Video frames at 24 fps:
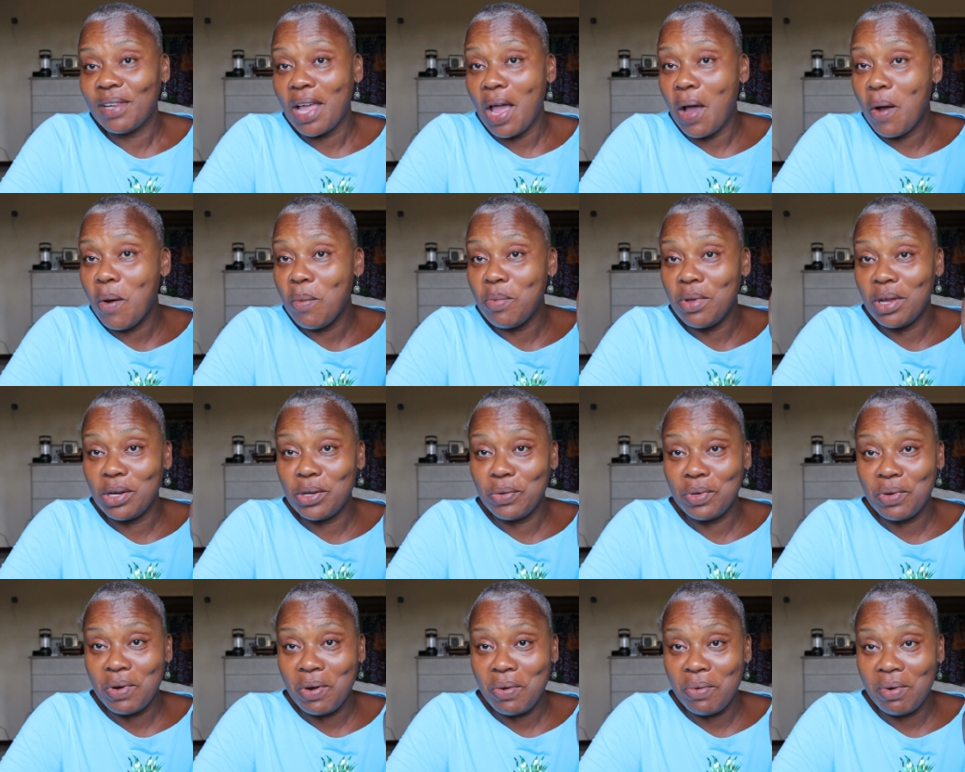I hope you're
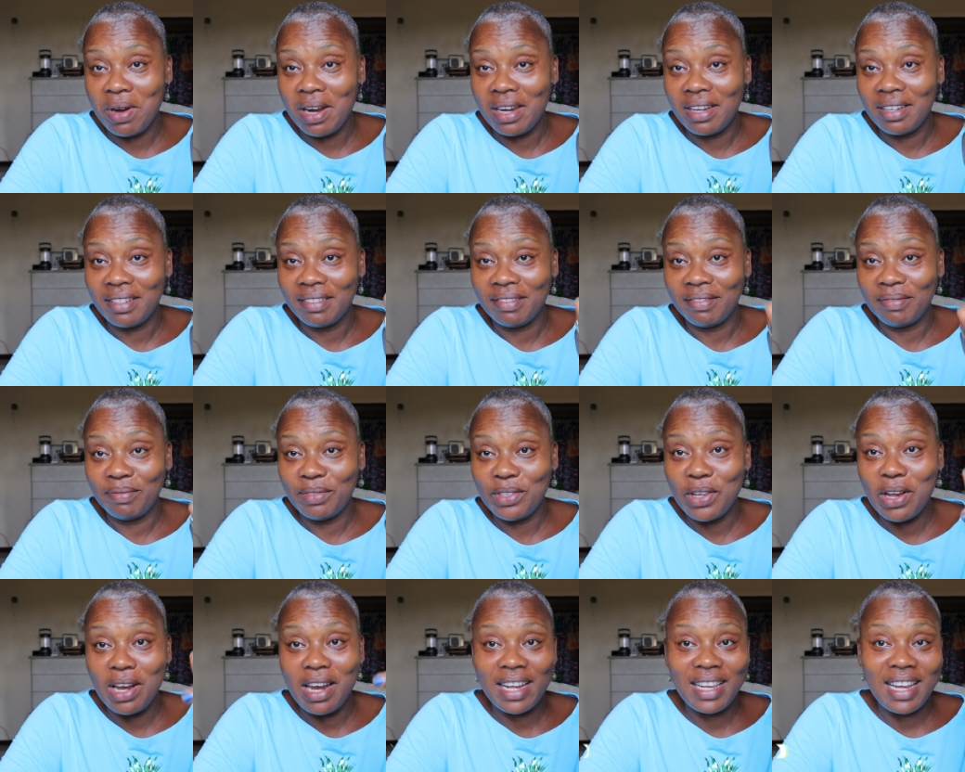doing all right
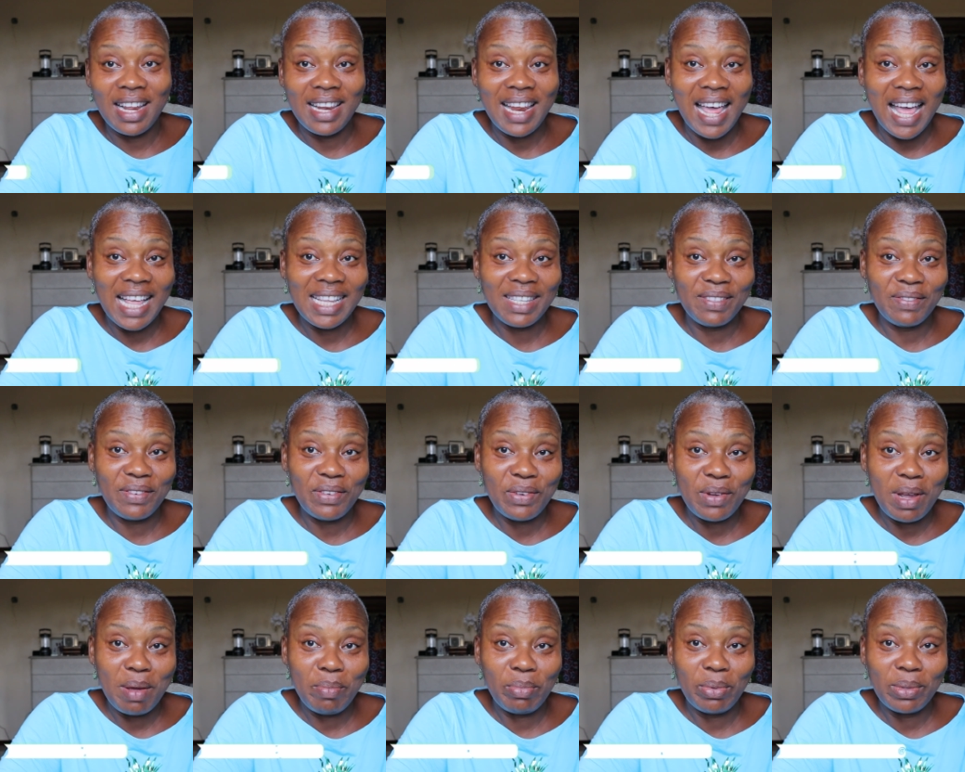like the last
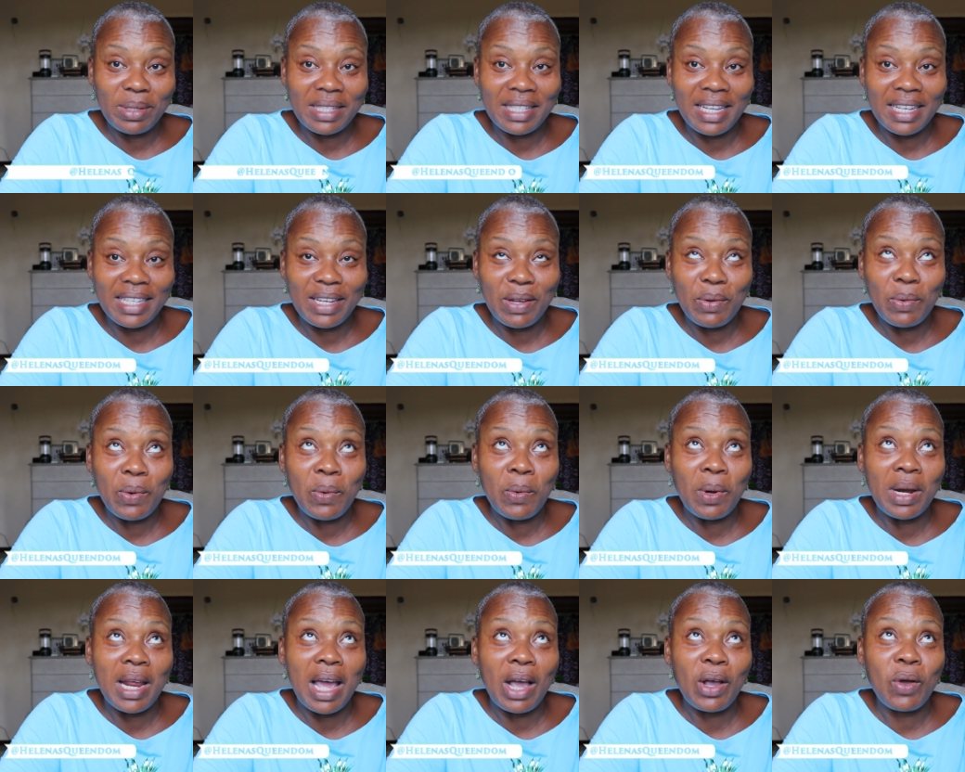video I posted, the
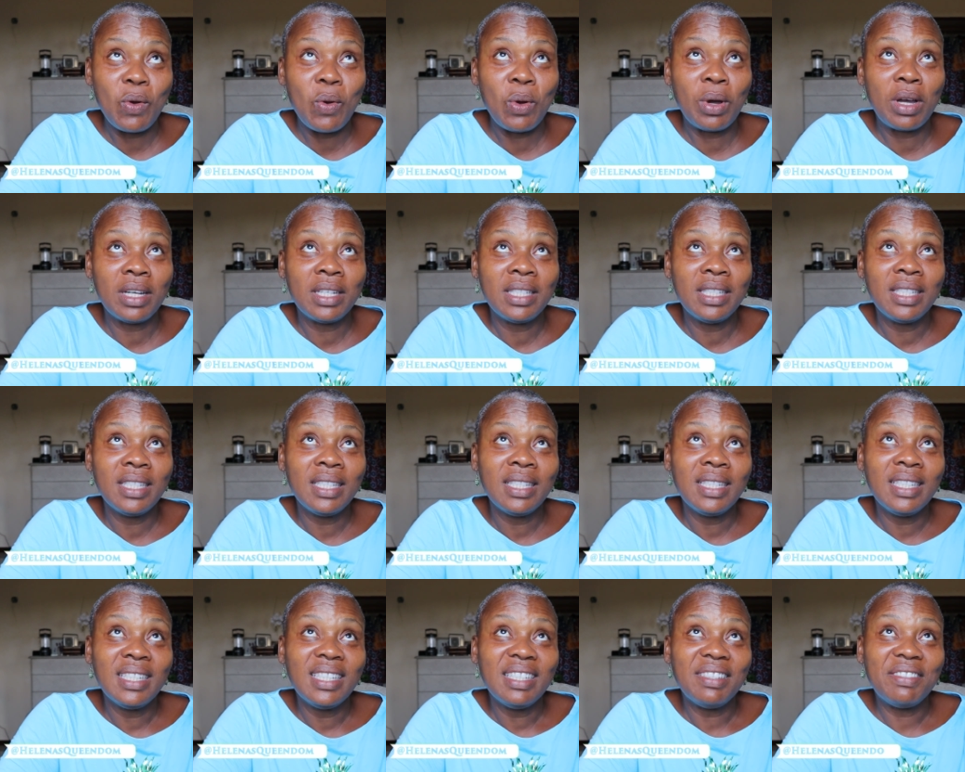one where I cook
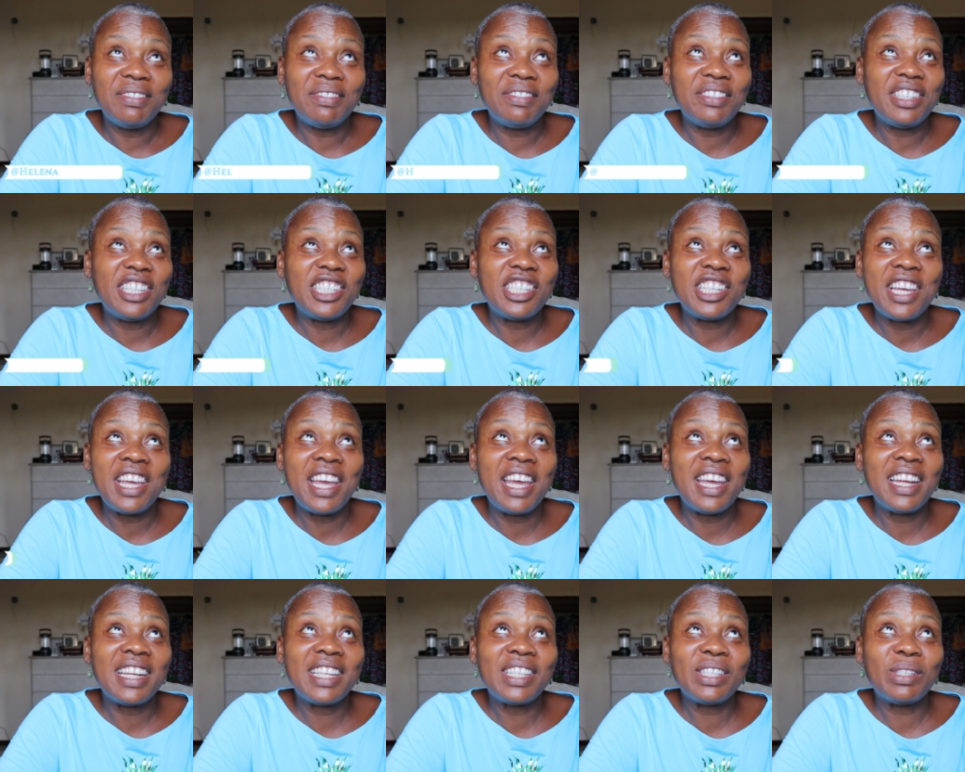fish
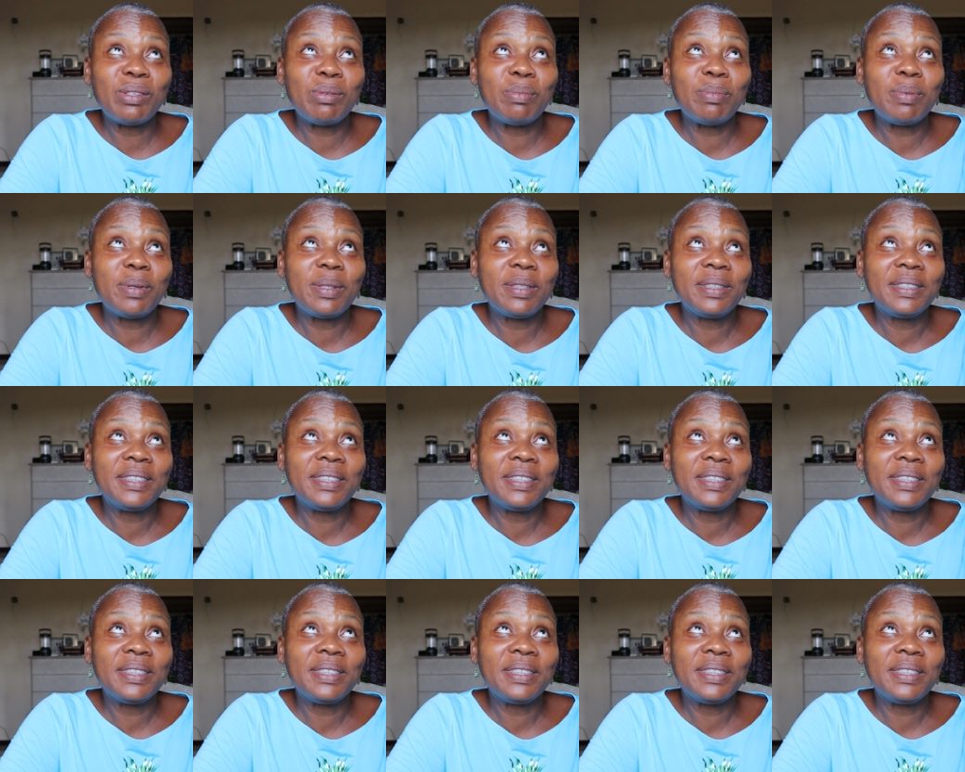head soup.